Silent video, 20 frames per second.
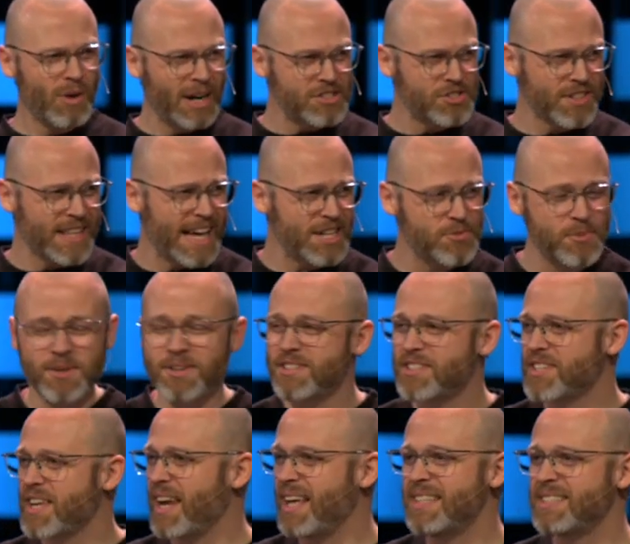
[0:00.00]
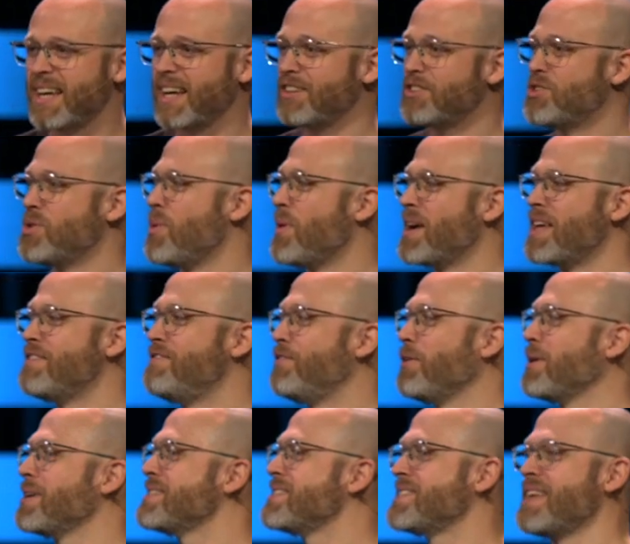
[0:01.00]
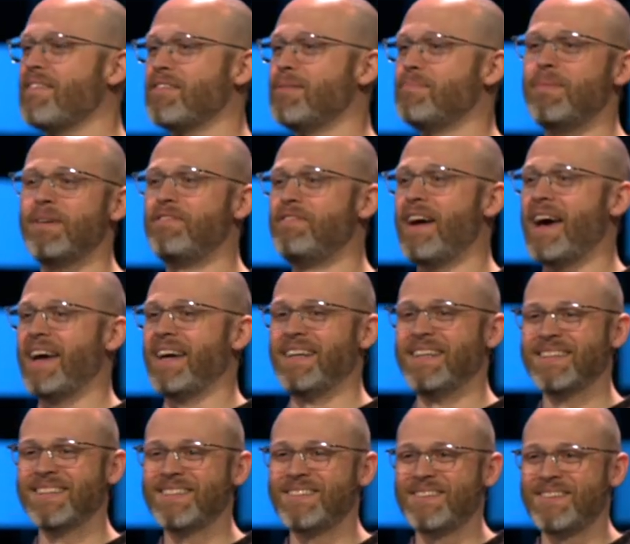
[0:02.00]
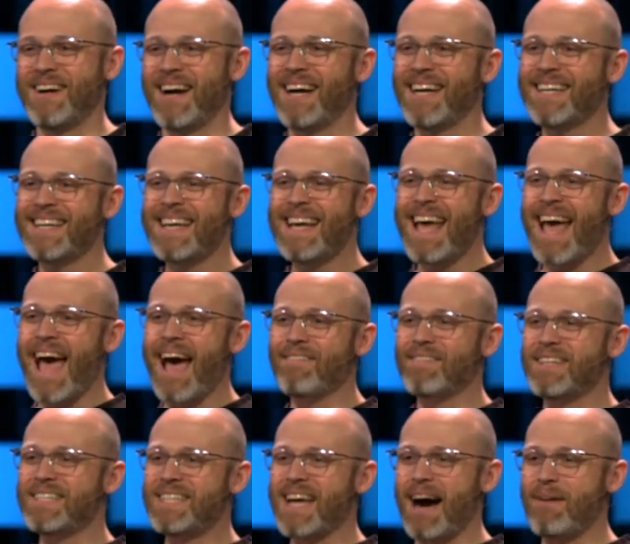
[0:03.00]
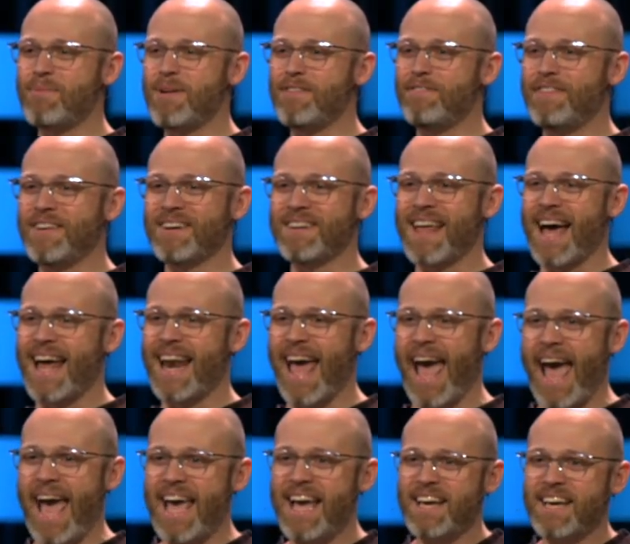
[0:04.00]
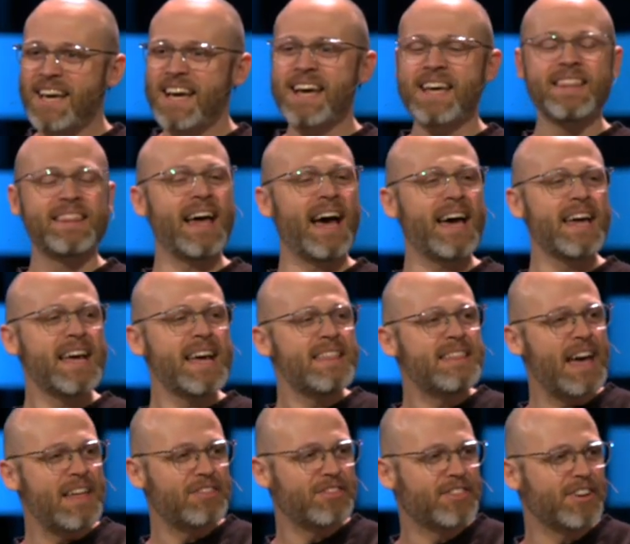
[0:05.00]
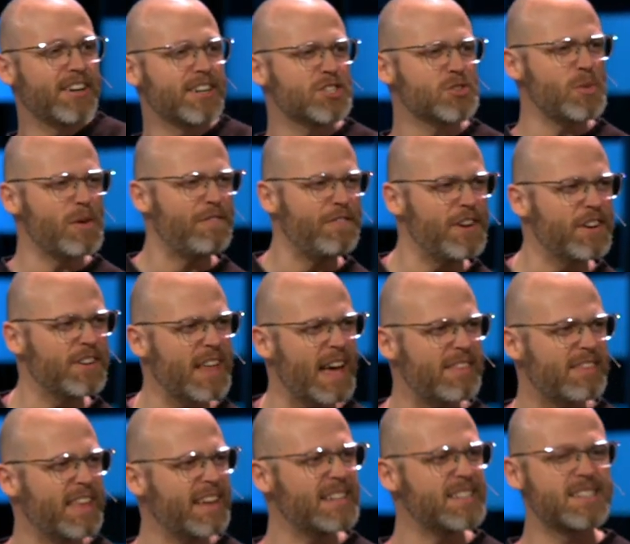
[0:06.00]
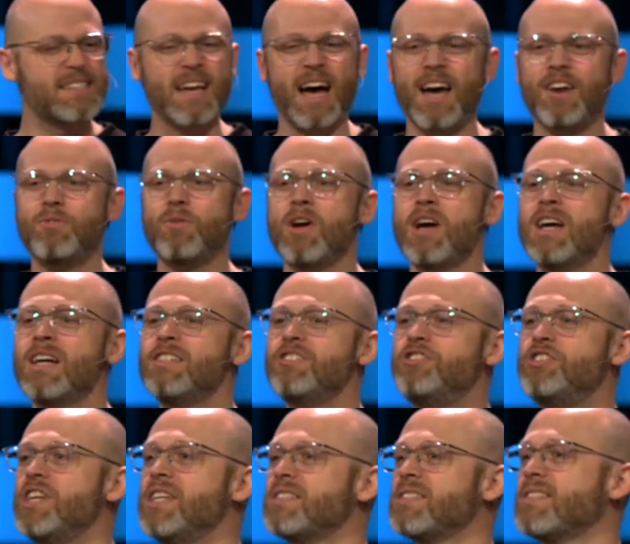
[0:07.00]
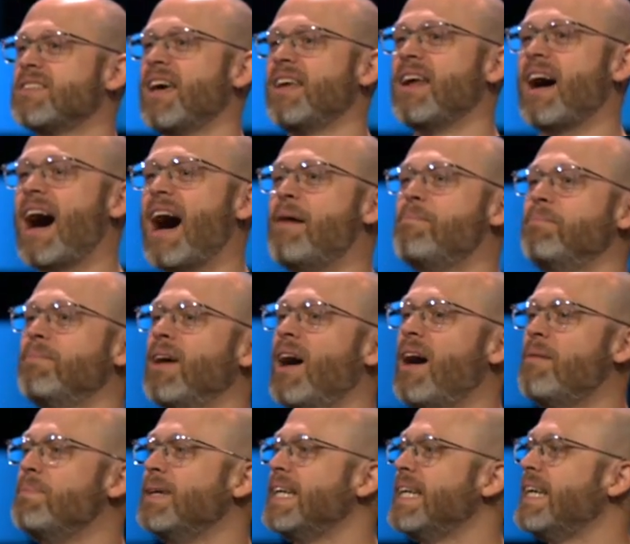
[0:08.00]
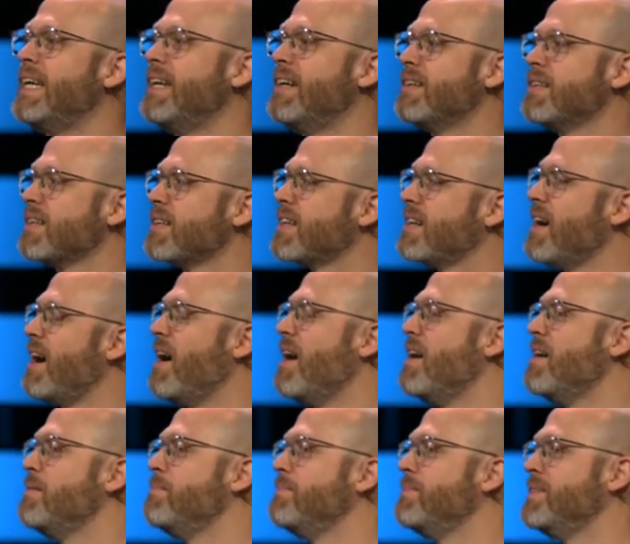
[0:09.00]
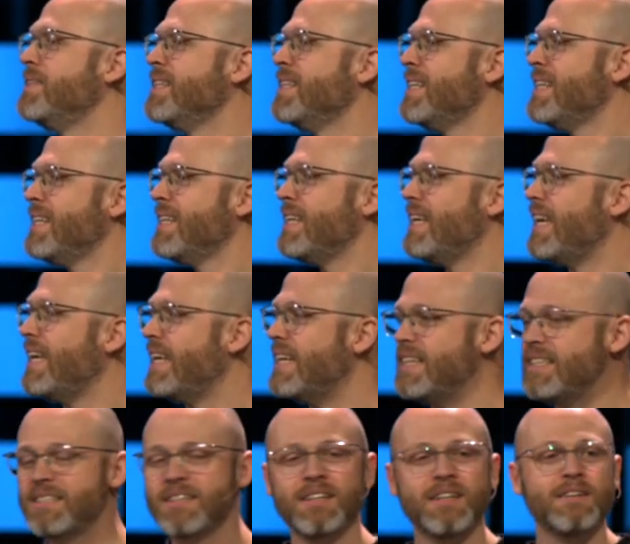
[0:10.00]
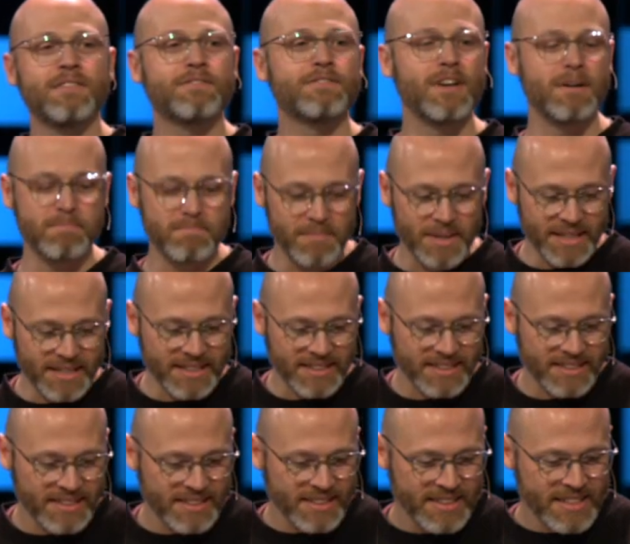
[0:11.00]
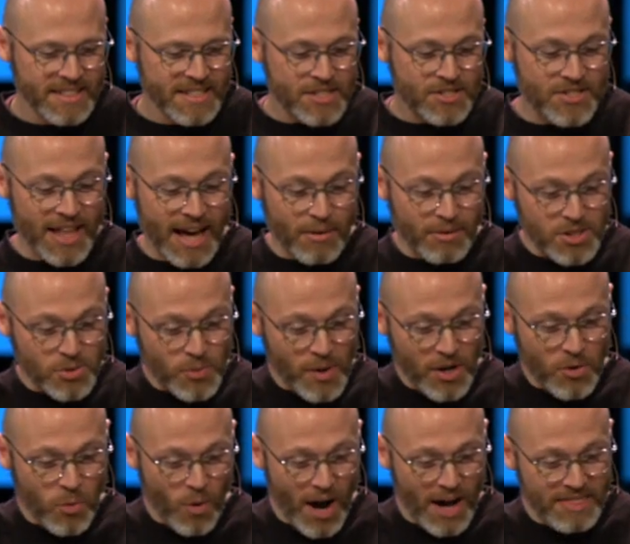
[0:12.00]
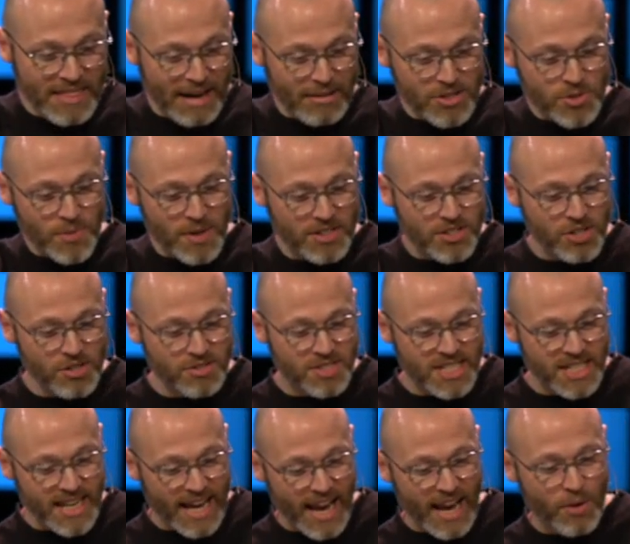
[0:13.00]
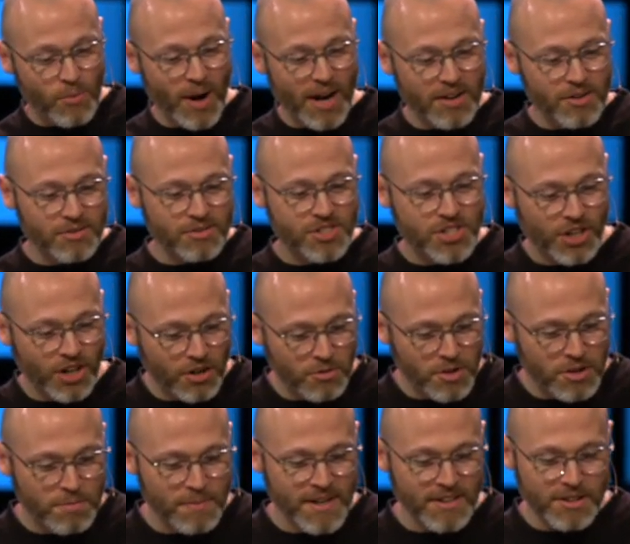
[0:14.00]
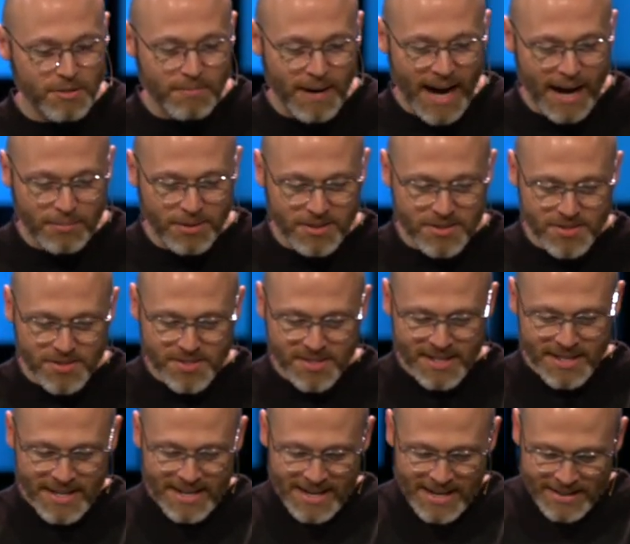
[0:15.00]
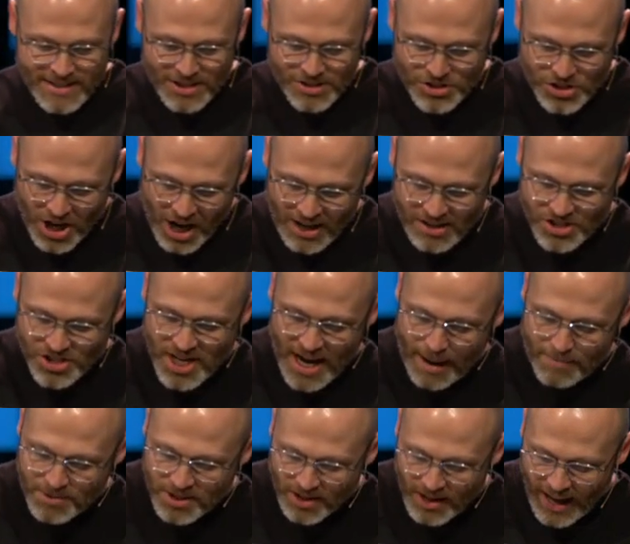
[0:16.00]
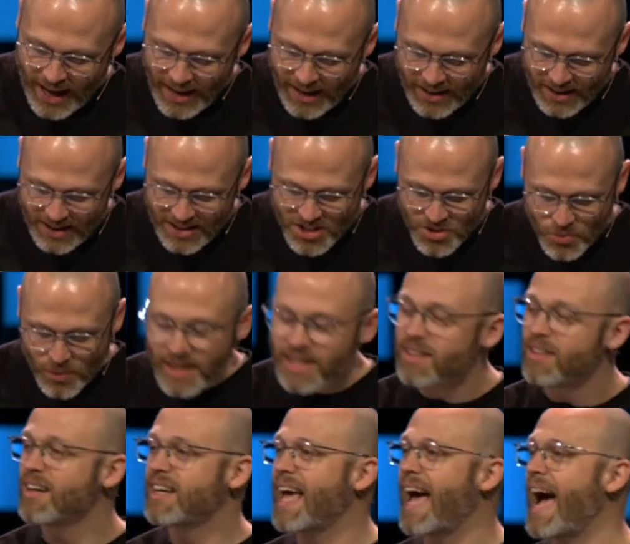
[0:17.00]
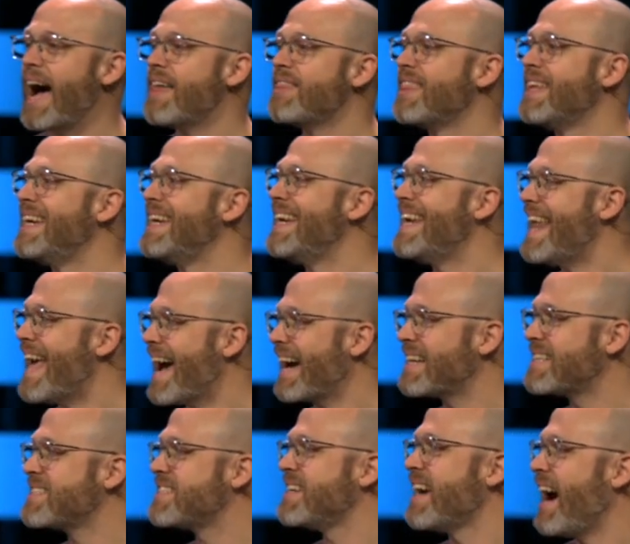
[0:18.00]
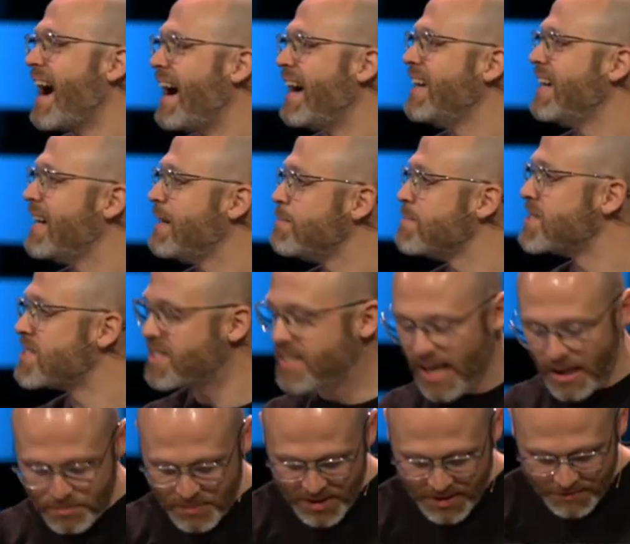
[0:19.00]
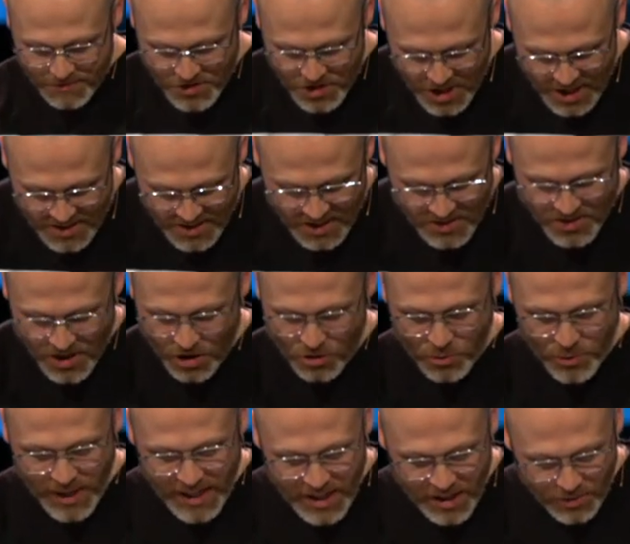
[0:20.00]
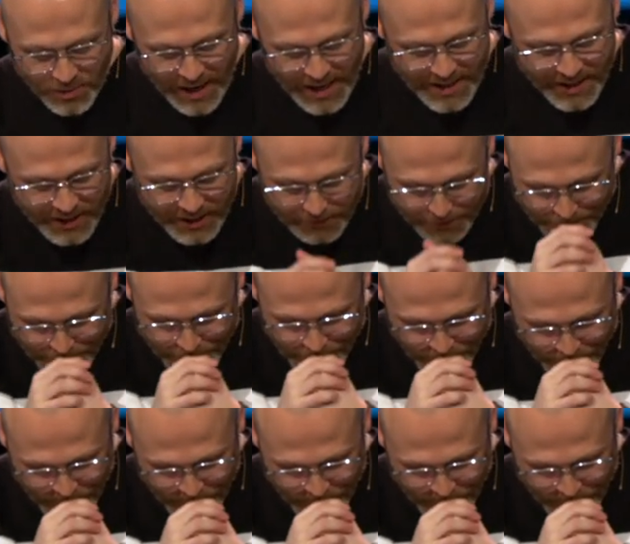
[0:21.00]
Right, so last week, just kind of, it's like a 24/7 buffet, right? Every time we feel that ache, that thirst, we feel that thing inside, Jesus saying, I'm here, come eat from me. So that was week one, that was week two. Today, why don't you turn with me in your Bibles to John chapter 8 as we look at the next I am statement of Jesus. I'll read it right here.